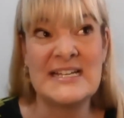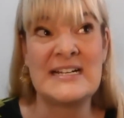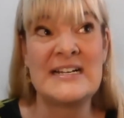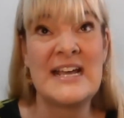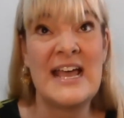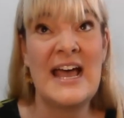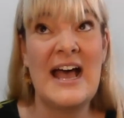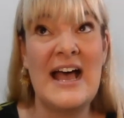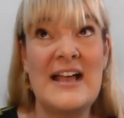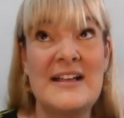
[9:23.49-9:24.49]
And
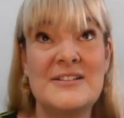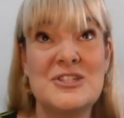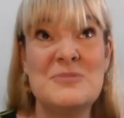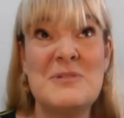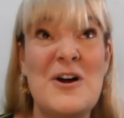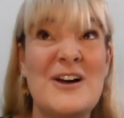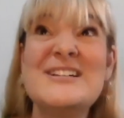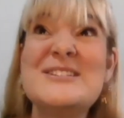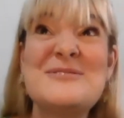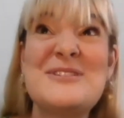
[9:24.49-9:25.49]
to be
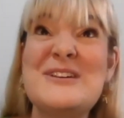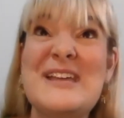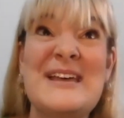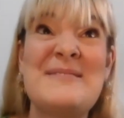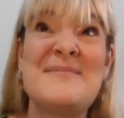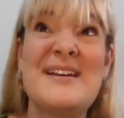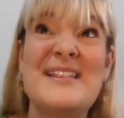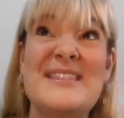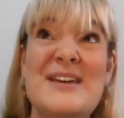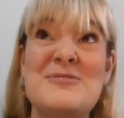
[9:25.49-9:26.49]
honest with you,
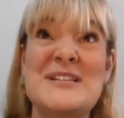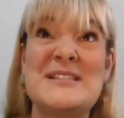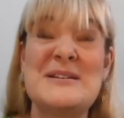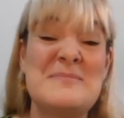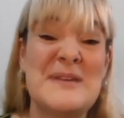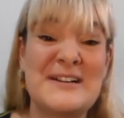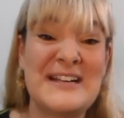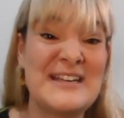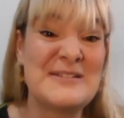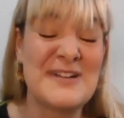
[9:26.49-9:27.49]
Kim, there was a
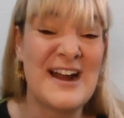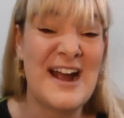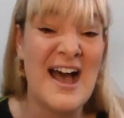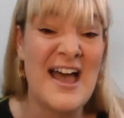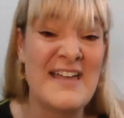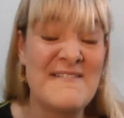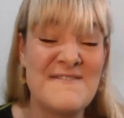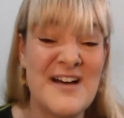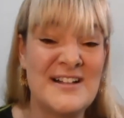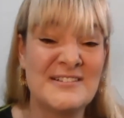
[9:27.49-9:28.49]
period where I
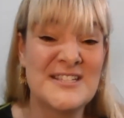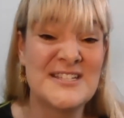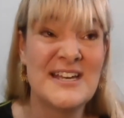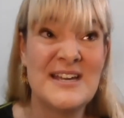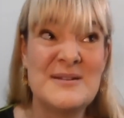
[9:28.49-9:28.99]
felt